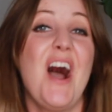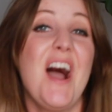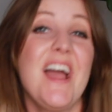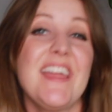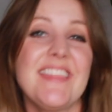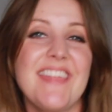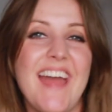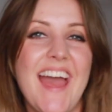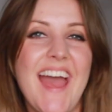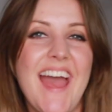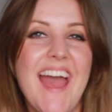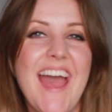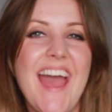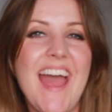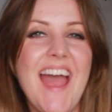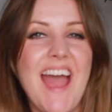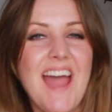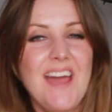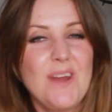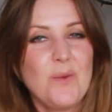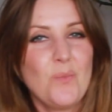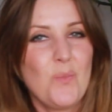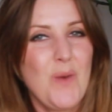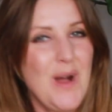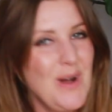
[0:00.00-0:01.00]
Hi there
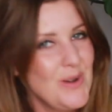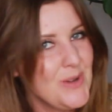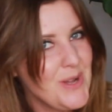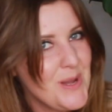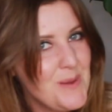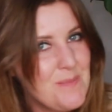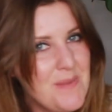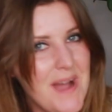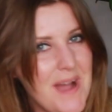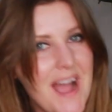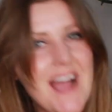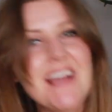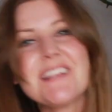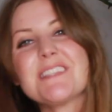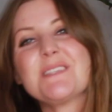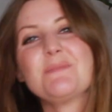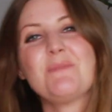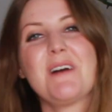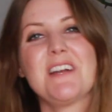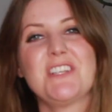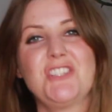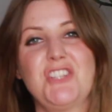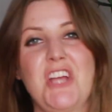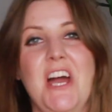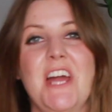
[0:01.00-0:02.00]
and welcome back to
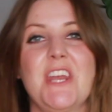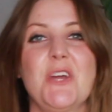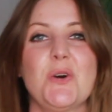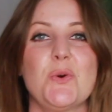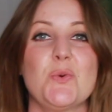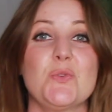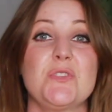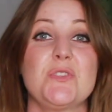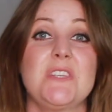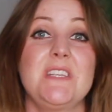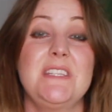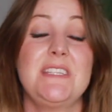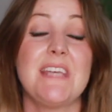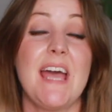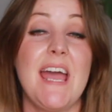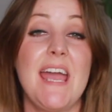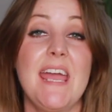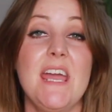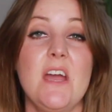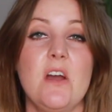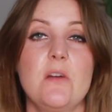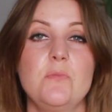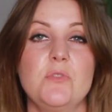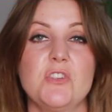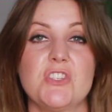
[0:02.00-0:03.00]
my channel.
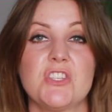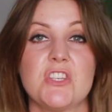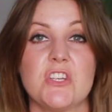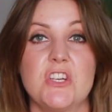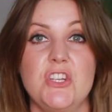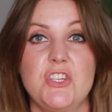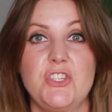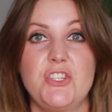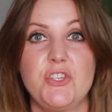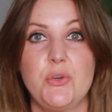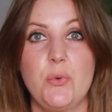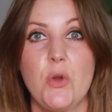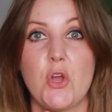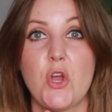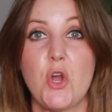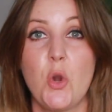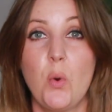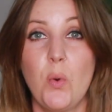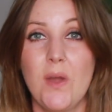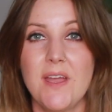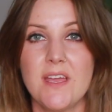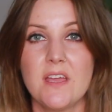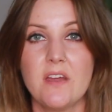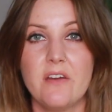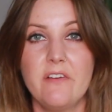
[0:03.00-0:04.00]
Today I'm just going to do a
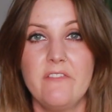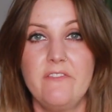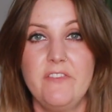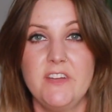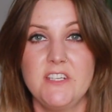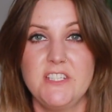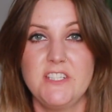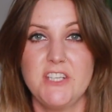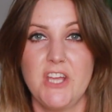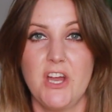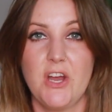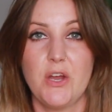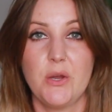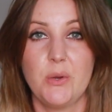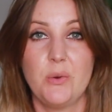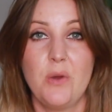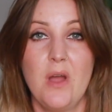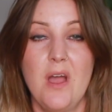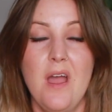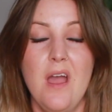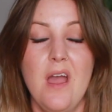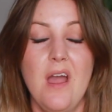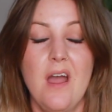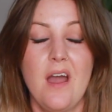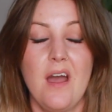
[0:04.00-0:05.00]
quick video
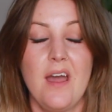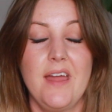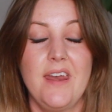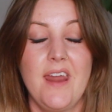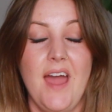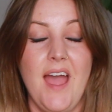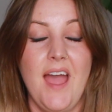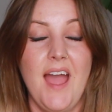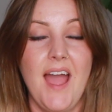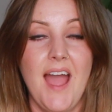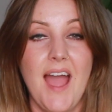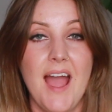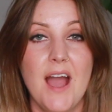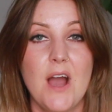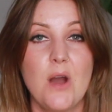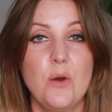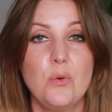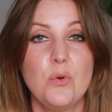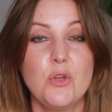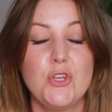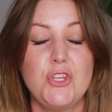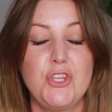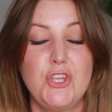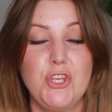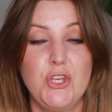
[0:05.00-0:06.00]
on
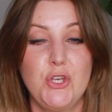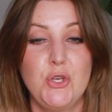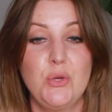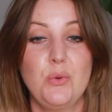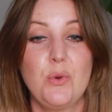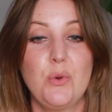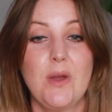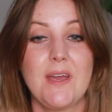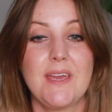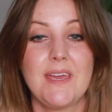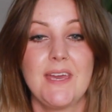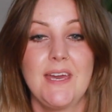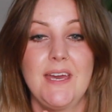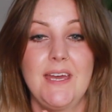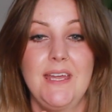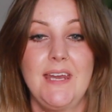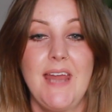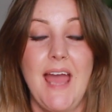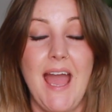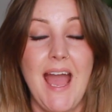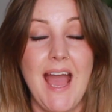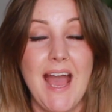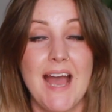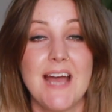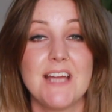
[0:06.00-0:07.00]
how you
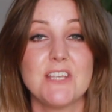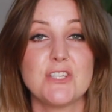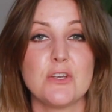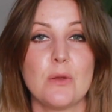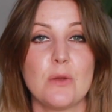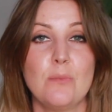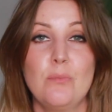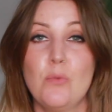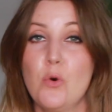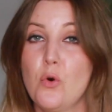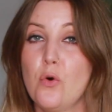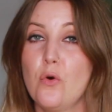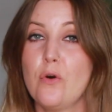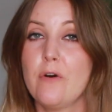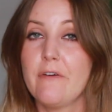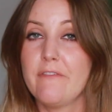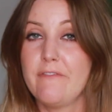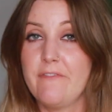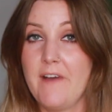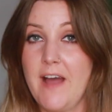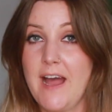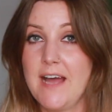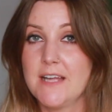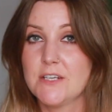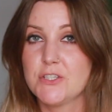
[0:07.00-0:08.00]
can add more
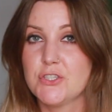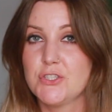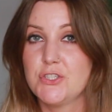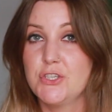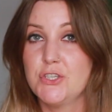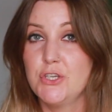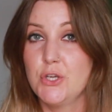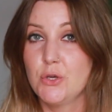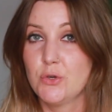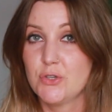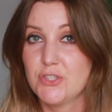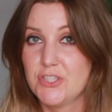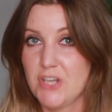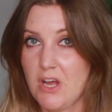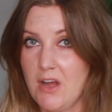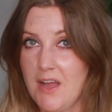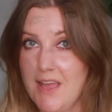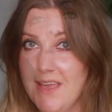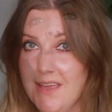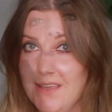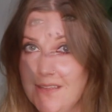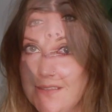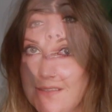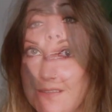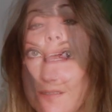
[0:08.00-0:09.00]
fat to your
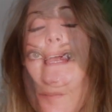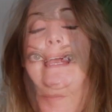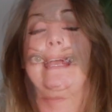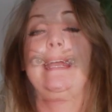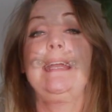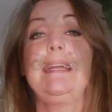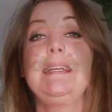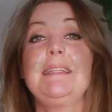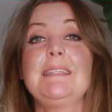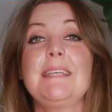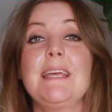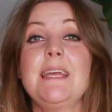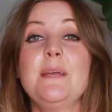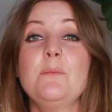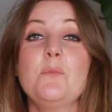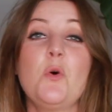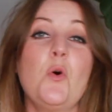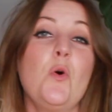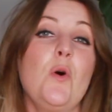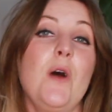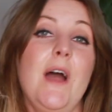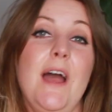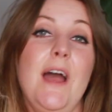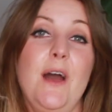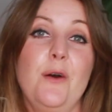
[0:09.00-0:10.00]
diet. Eating
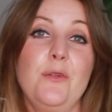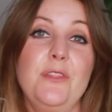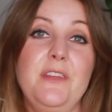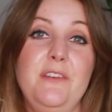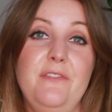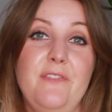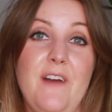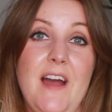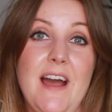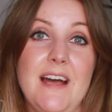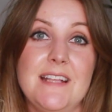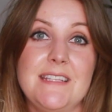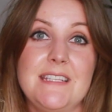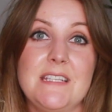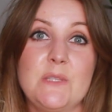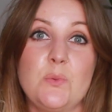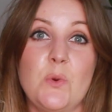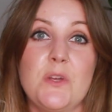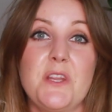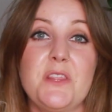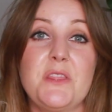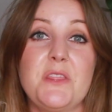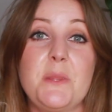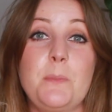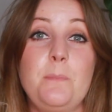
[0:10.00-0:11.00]
more healthy fats is
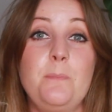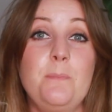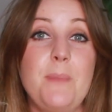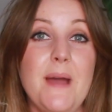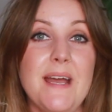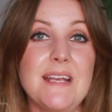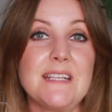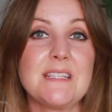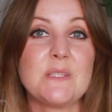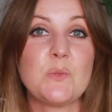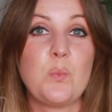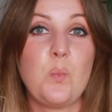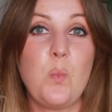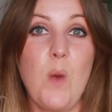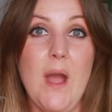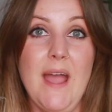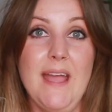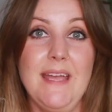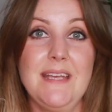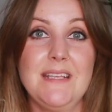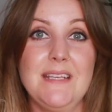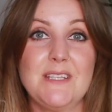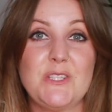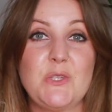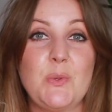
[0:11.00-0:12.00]
one of the best
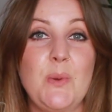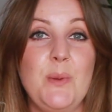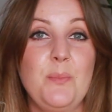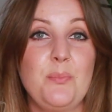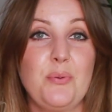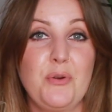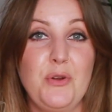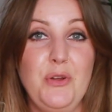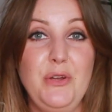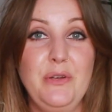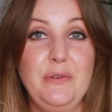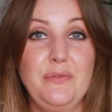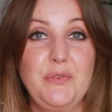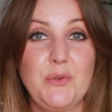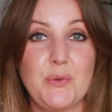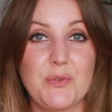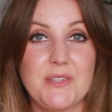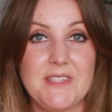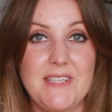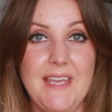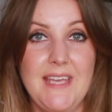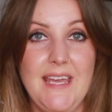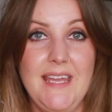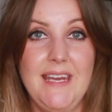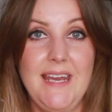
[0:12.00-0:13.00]
ways to improve
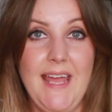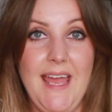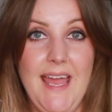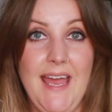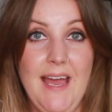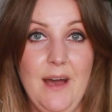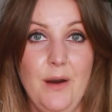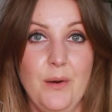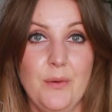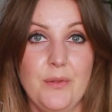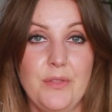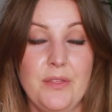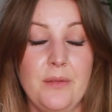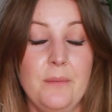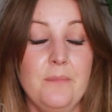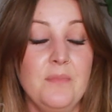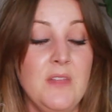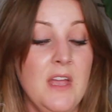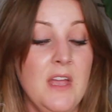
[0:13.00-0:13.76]
your skin health.